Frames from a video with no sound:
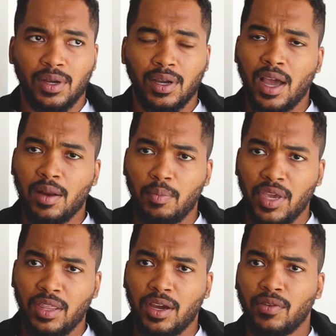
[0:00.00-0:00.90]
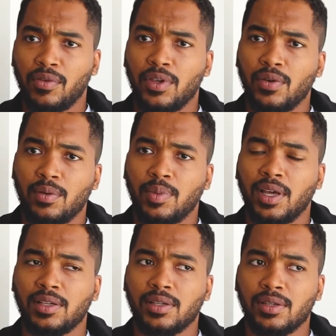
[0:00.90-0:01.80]
kind of be there for you in
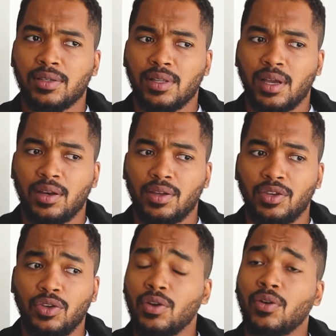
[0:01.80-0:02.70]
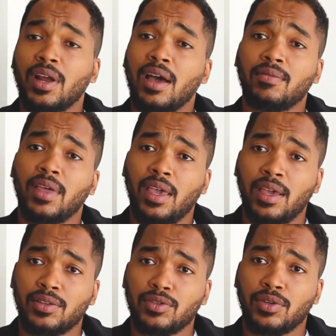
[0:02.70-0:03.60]
places that you don't have the
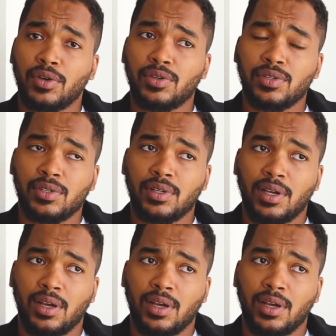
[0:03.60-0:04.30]
answers